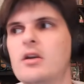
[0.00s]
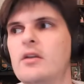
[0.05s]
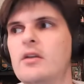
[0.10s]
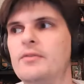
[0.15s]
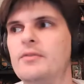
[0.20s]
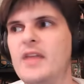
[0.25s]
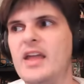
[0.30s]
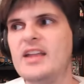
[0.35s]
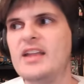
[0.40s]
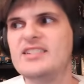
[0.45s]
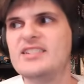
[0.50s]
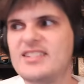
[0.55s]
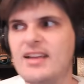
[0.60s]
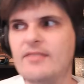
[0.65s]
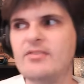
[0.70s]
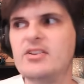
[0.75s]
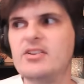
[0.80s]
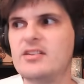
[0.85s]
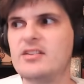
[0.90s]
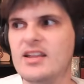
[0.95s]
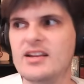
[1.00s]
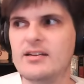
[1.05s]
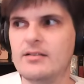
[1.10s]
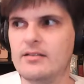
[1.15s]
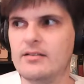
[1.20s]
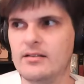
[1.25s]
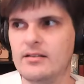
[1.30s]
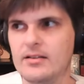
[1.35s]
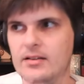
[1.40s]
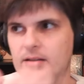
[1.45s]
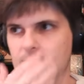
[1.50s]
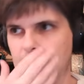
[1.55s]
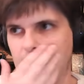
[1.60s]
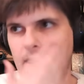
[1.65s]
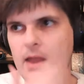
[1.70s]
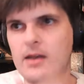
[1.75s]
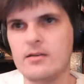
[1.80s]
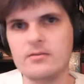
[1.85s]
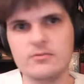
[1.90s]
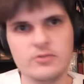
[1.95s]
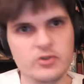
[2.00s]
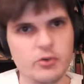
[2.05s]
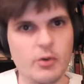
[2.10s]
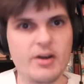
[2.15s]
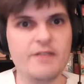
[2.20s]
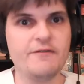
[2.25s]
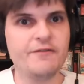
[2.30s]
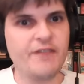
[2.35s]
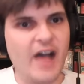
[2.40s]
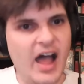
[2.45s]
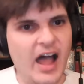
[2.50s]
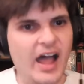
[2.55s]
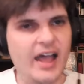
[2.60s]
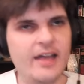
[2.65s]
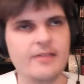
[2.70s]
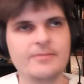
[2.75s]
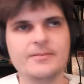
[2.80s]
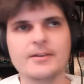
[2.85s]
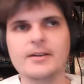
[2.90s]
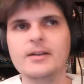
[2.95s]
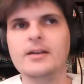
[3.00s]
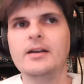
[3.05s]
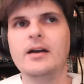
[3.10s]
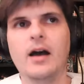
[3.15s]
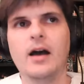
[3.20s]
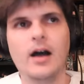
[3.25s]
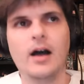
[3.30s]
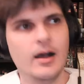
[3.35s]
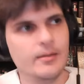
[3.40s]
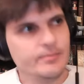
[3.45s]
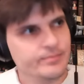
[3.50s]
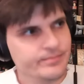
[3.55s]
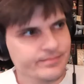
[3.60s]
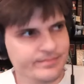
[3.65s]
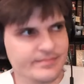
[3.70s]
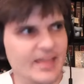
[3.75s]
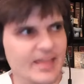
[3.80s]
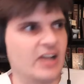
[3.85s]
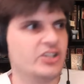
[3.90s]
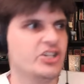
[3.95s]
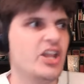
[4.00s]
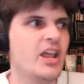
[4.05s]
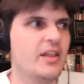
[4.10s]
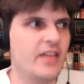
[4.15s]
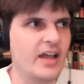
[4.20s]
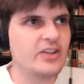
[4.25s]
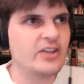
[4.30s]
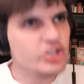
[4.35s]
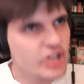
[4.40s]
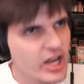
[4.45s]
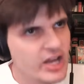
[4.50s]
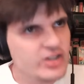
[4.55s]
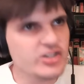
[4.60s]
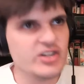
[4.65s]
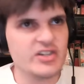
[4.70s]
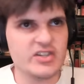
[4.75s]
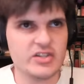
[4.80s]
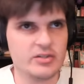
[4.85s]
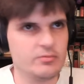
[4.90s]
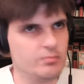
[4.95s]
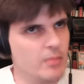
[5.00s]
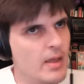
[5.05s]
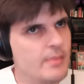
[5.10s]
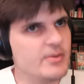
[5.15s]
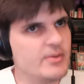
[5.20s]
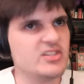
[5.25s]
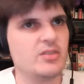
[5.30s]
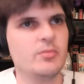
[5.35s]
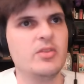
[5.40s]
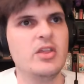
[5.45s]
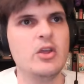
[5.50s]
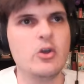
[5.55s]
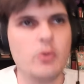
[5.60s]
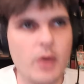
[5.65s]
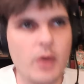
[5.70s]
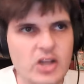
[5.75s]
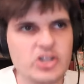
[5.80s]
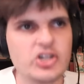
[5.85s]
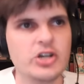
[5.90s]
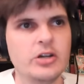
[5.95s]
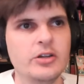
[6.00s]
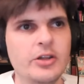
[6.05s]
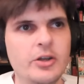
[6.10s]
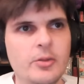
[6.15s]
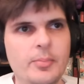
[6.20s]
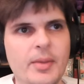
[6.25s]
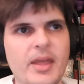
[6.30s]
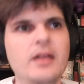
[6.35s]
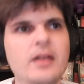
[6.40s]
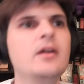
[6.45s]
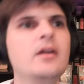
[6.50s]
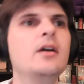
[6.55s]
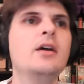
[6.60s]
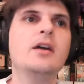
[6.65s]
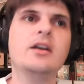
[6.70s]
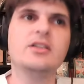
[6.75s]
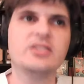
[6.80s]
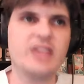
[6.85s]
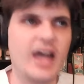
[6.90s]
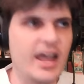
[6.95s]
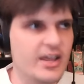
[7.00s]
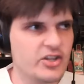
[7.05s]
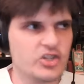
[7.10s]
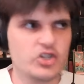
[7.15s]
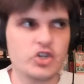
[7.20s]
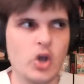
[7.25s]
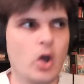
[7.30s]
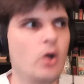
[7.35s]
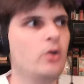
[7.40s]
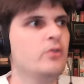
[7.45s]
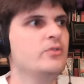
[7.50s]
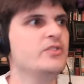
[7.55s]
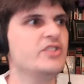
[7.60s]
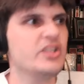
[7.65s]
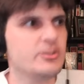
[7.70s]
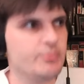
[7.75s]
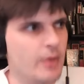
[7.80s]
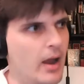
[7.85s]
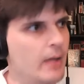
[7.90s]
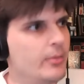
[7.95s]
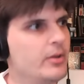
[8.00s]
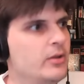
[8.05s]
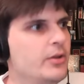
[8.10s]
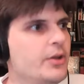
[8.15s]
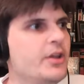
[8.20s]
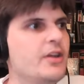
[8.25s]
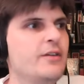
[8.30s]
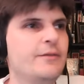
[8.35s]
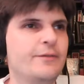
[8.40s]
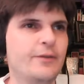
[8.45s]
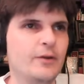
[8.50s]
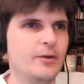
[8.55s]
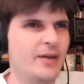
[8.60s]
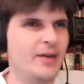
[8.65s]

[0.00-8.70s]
than seven than than 25. Um, that cha- that changes maybe some of the equation a little bit. Tyus Jones is probably looking for